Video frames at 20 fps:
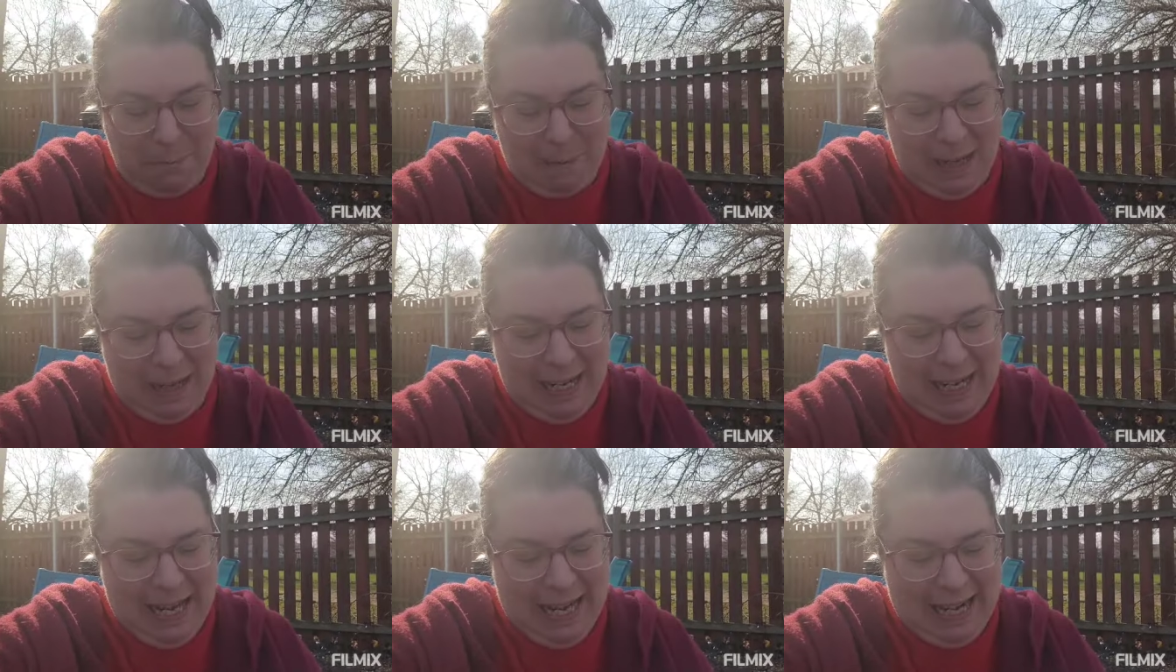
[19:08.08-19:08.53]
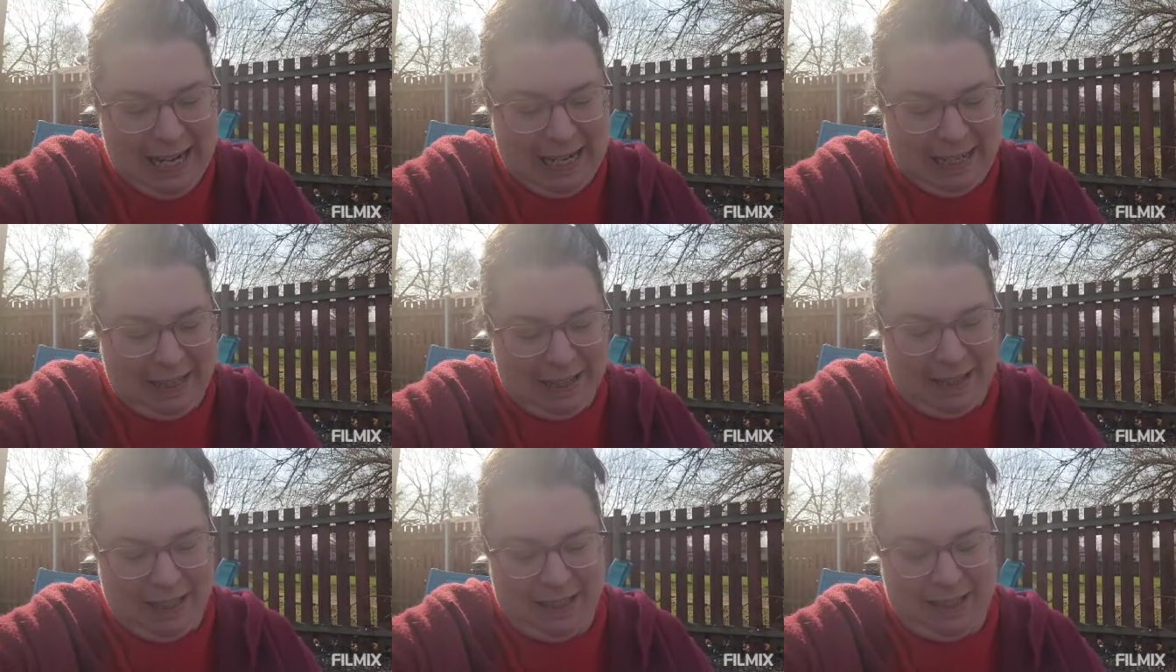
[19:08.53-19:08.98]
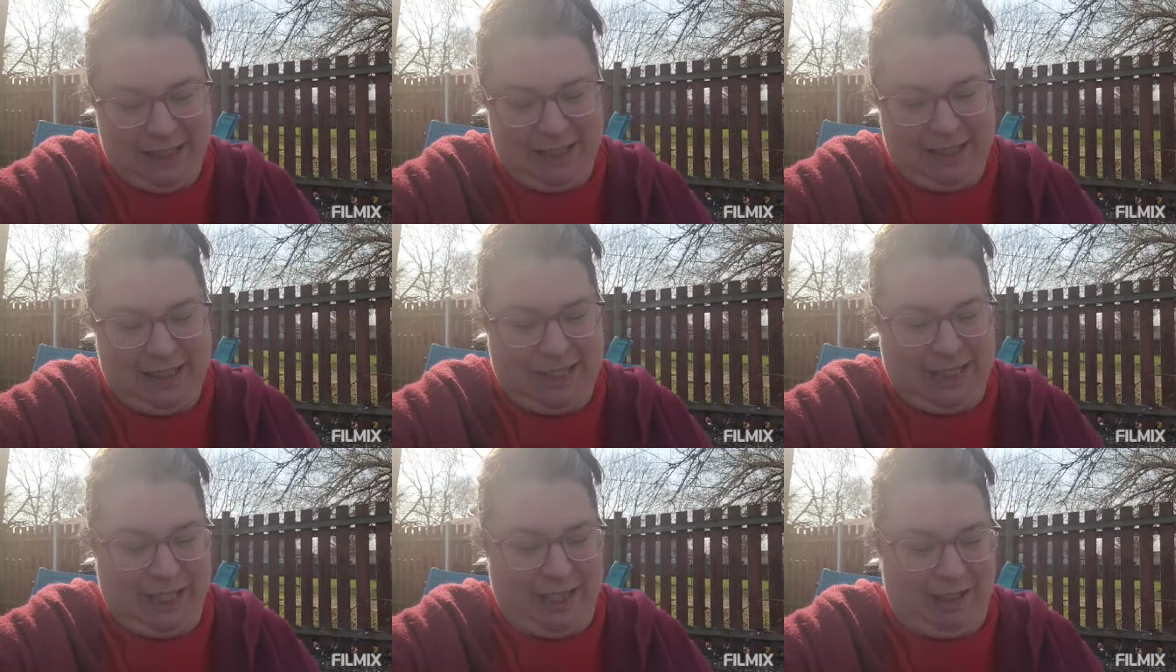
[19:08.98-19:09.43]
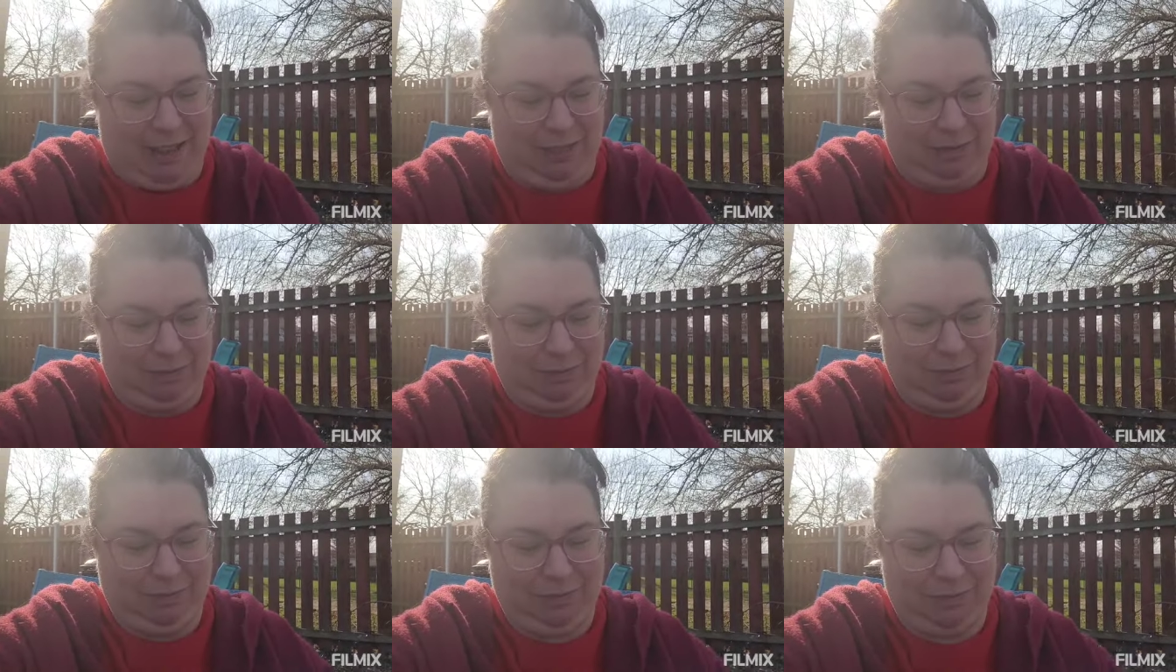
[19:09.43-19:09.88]
yeah, so
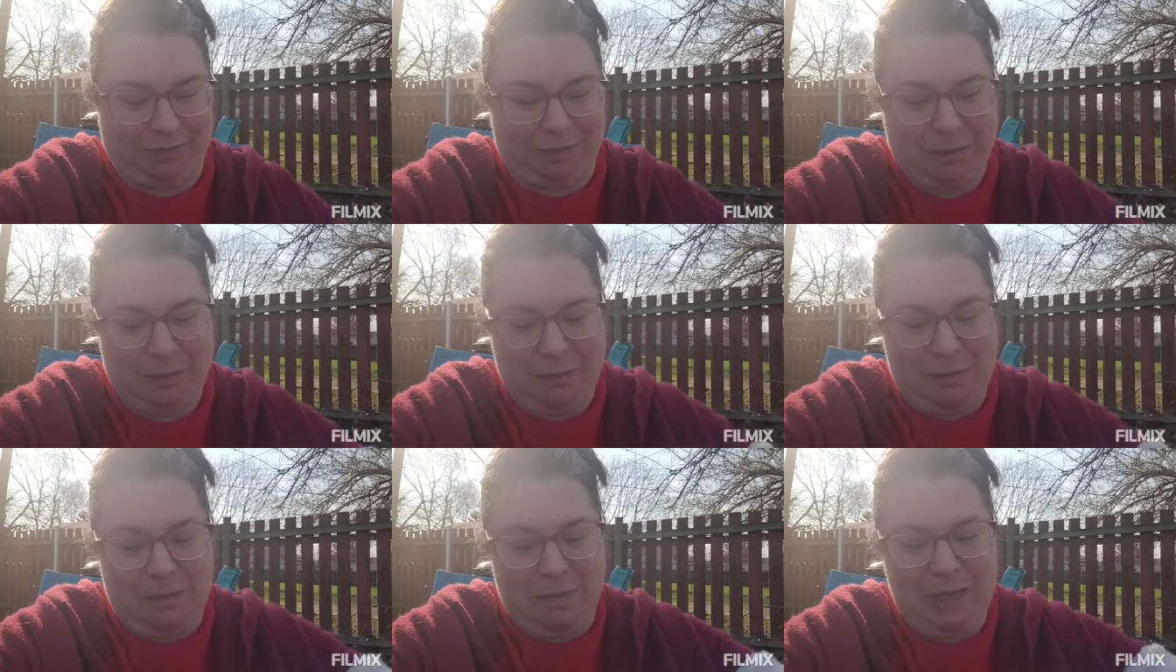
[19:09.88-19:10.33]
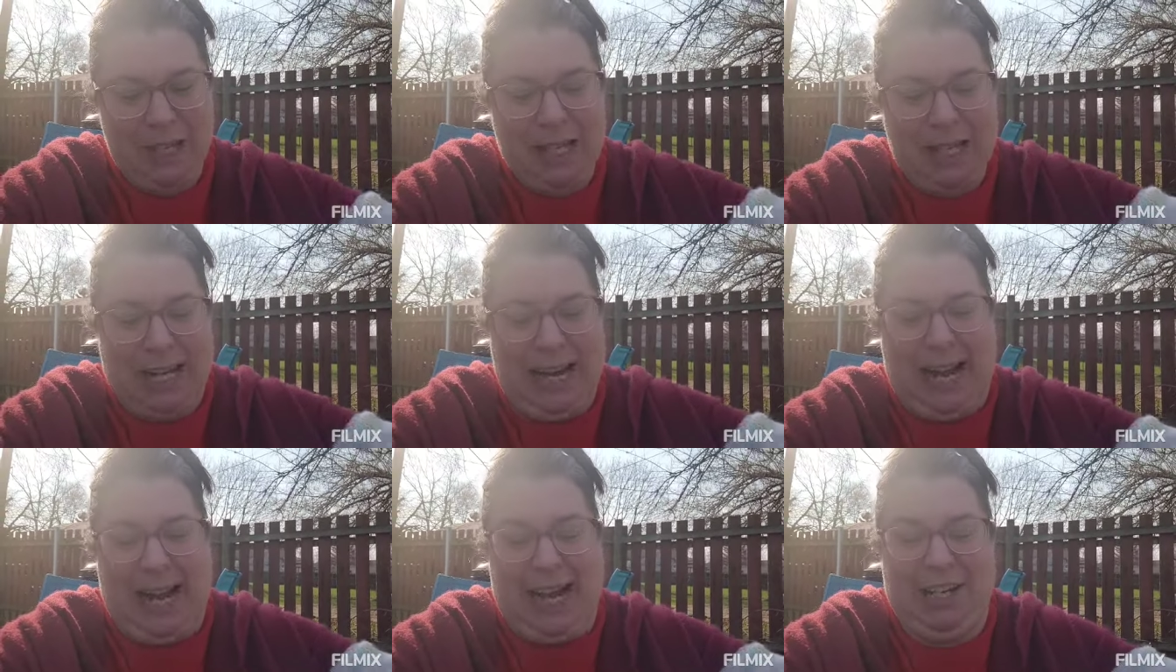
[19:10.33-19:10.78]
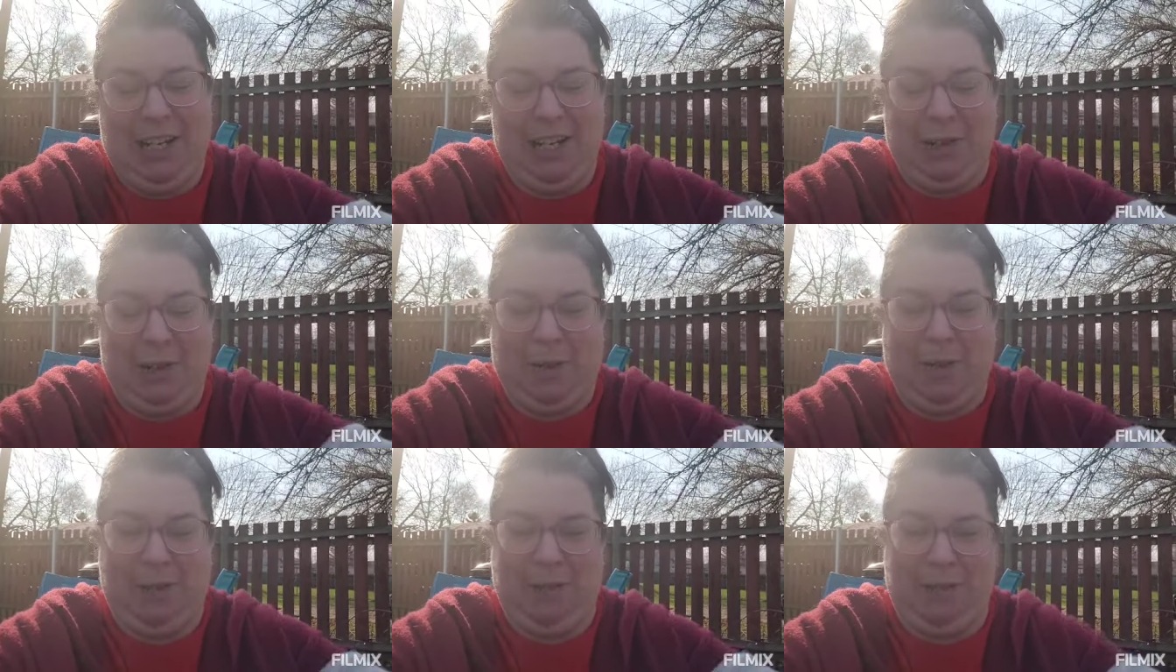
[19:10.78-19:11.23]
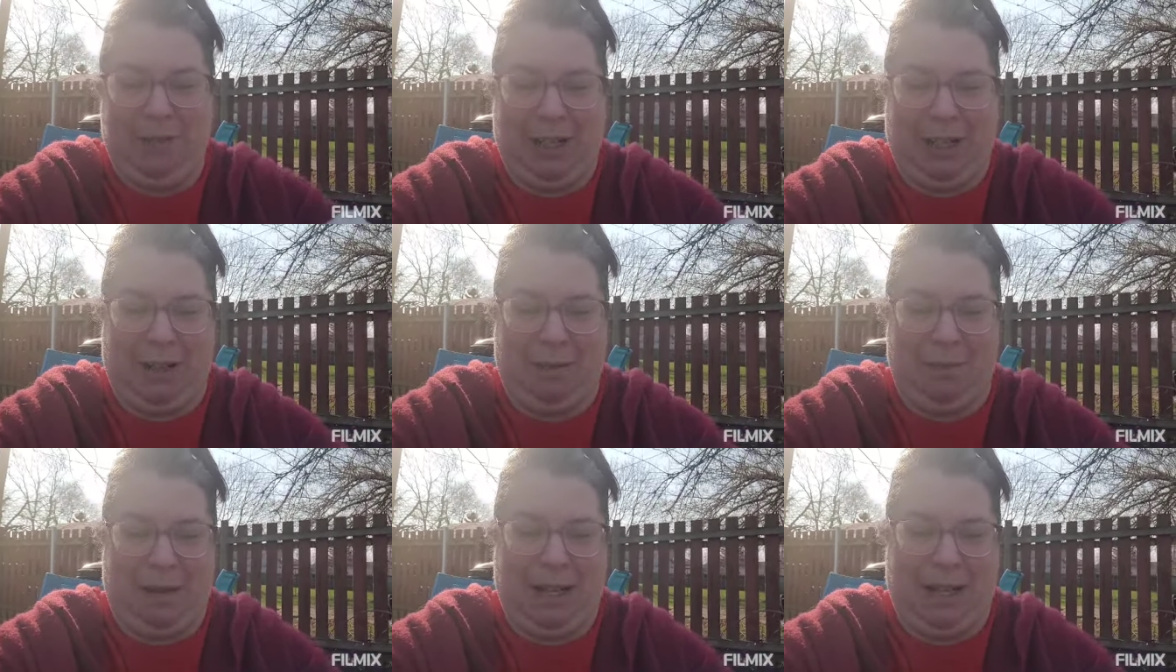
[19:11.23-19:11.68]
and I had to
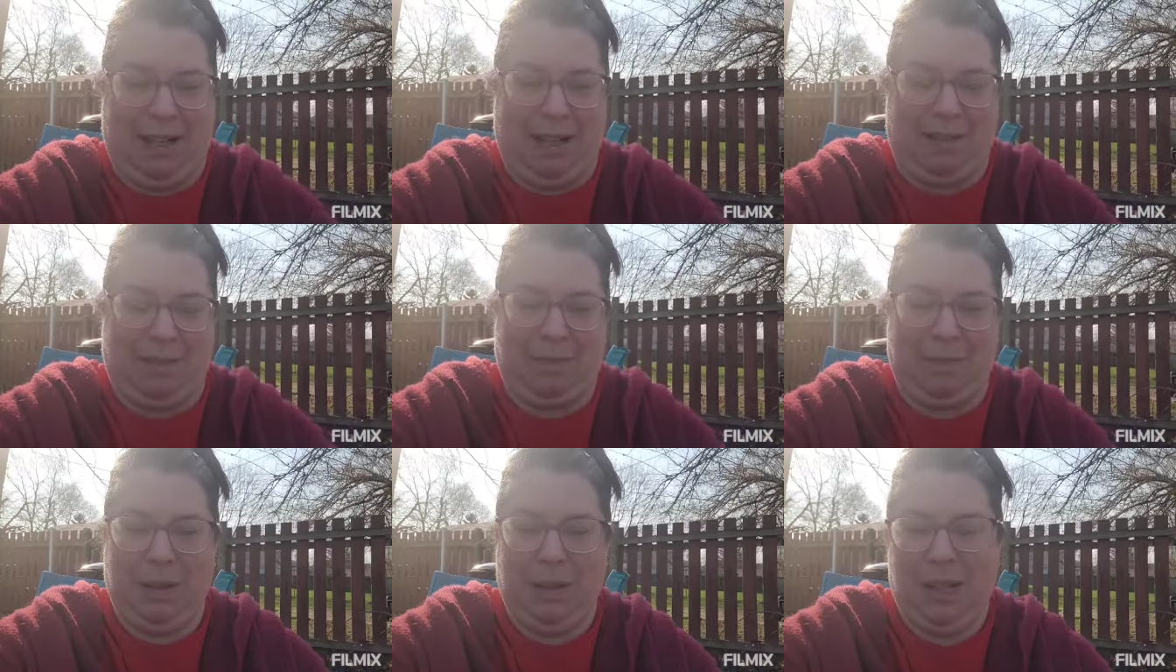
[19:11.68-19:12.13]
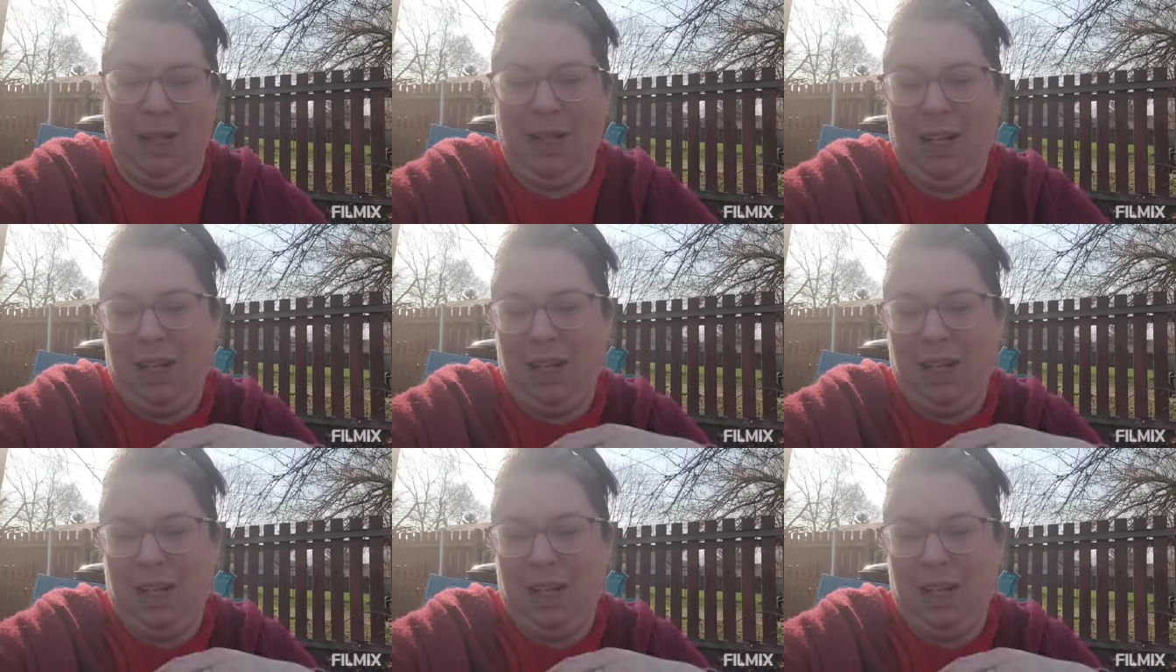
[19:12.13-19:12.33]
film um